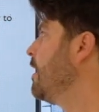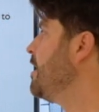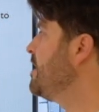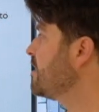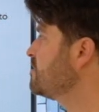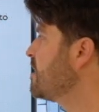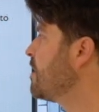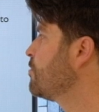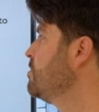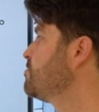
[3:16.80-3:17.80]
Next
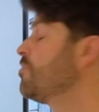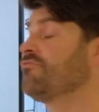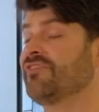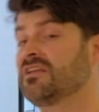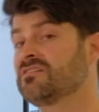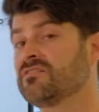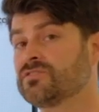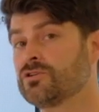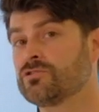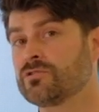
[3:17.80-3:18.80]
category is preventative
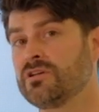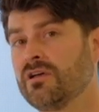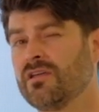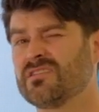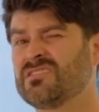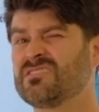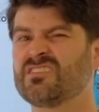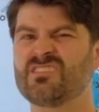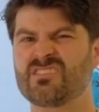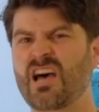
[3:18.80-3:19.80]
surgery. This is
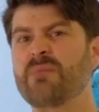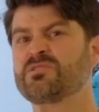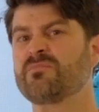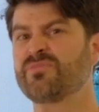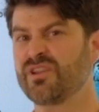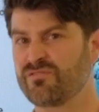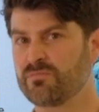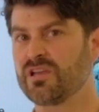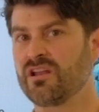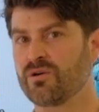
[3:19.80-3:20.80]
to stop something
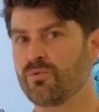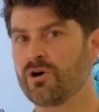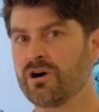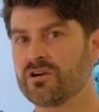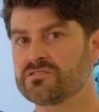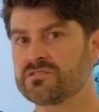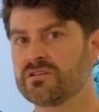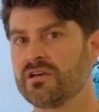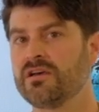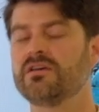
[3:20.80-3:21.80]
from getting worse.
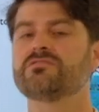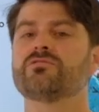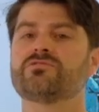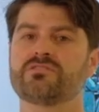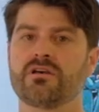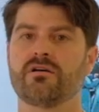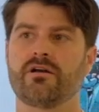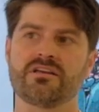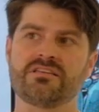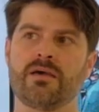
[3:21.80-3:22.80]
So
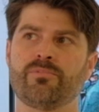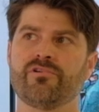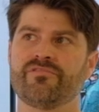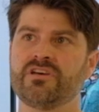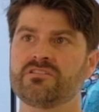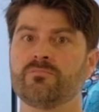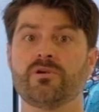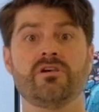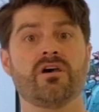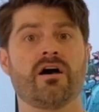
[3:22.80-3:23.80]
an example of this can
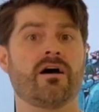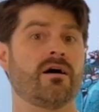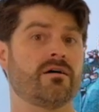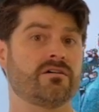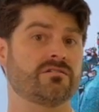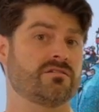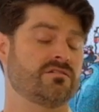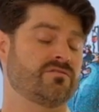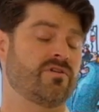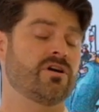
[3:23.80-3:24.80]
be,
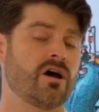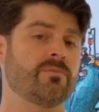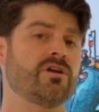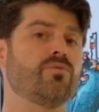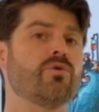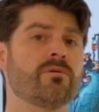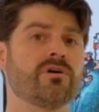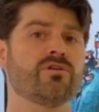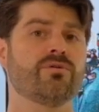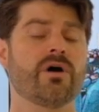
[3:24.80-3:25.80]
is very common in
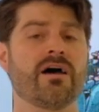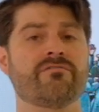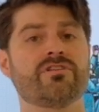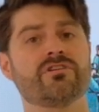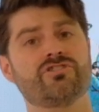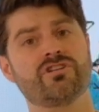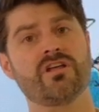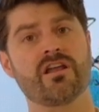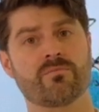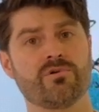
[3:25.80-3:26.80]
women who have the
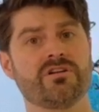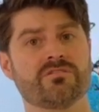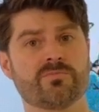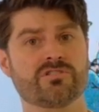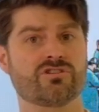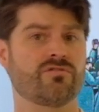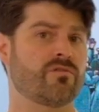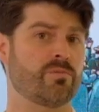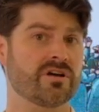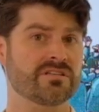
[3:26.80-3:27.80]
genetic predisposition
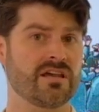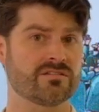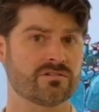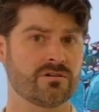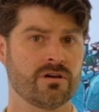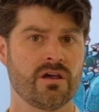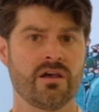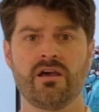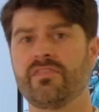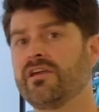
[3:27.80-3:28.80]
for breast cancer.
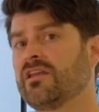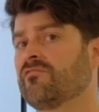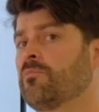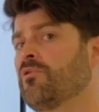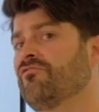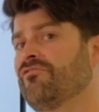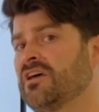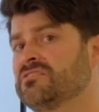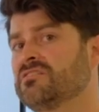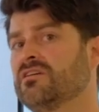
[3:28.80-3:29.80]
They could have a
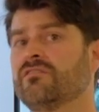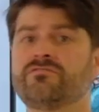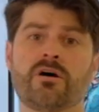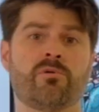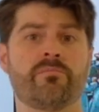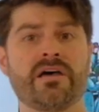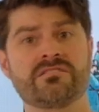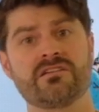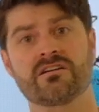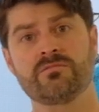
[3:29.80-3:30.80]
preventative double
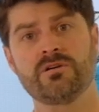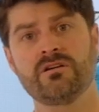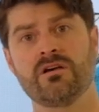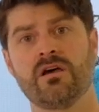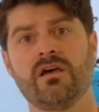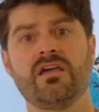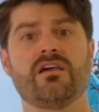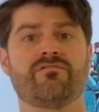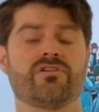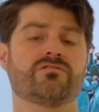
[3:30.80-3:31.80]
mastectomy
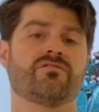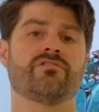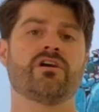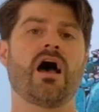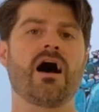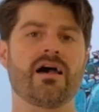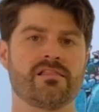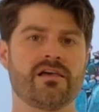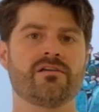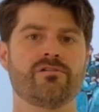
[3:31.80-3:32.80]
if there's a very high
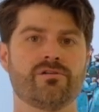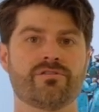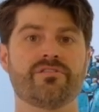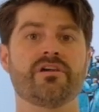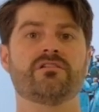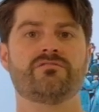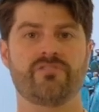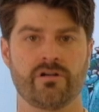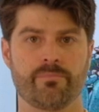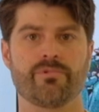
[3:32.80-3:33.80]
likelihood that they could
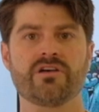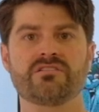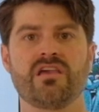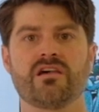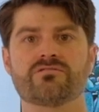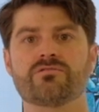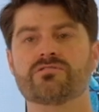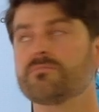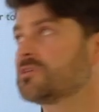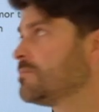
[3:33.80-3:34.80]
develop breast cancer
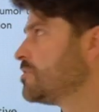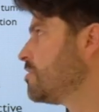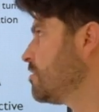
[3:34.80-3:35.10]
sometime in their